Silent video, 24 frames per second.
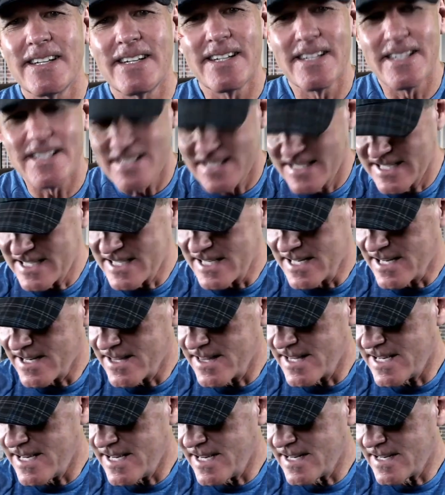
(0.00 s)
It's this little
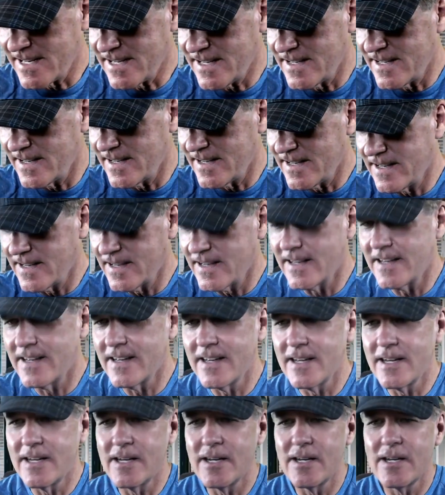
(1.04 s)
thing.
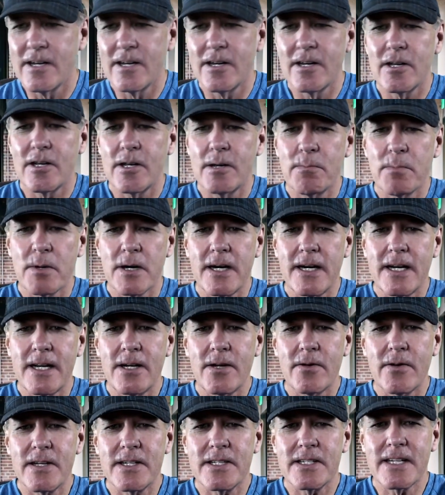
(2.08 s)
You put it
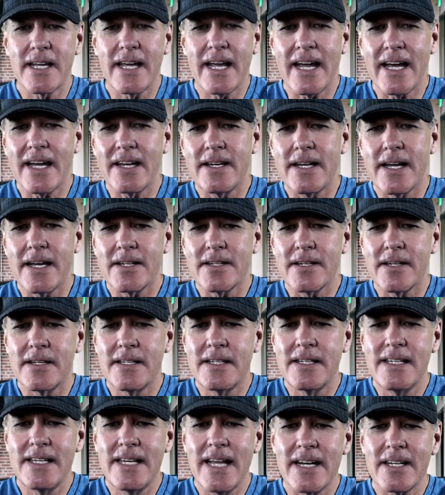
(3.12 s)
into a scan
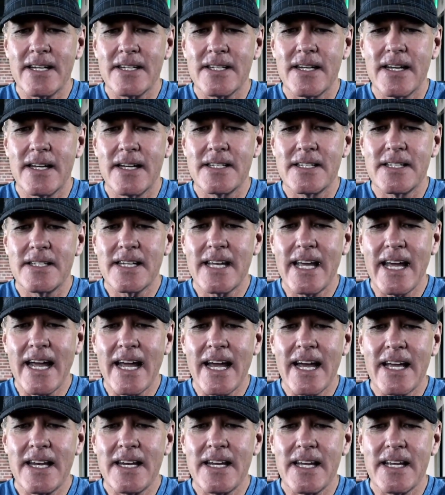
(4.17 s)

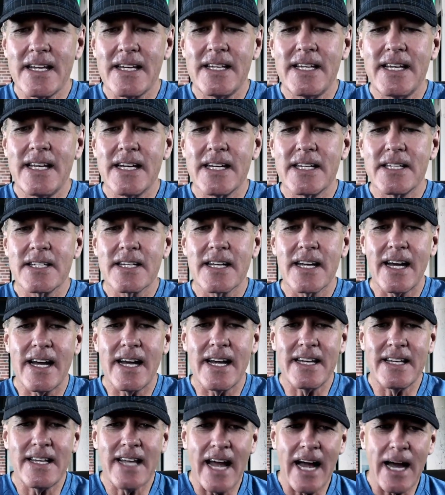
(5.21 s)
disc
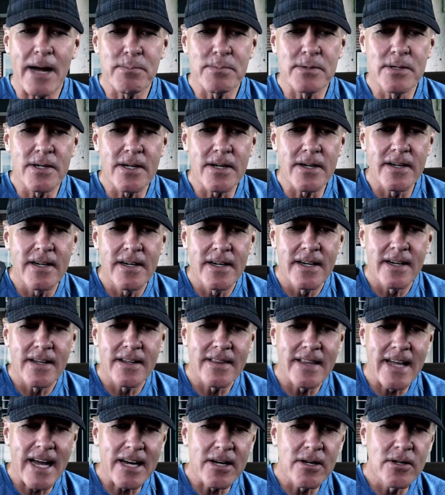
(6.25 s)
adapter.
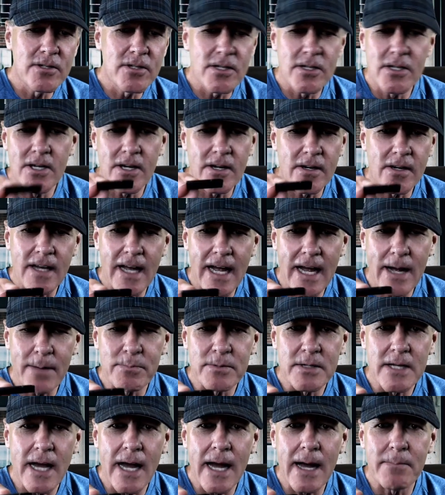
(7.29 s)
That goes into your
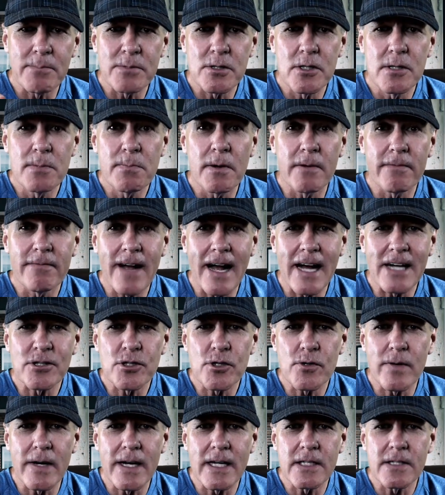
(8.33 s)
laptop, super fast
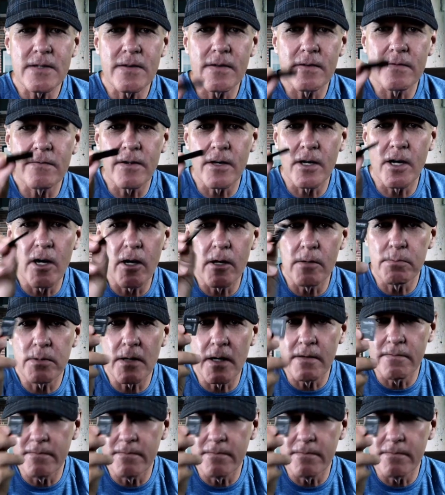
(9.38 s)
transfer for GoPro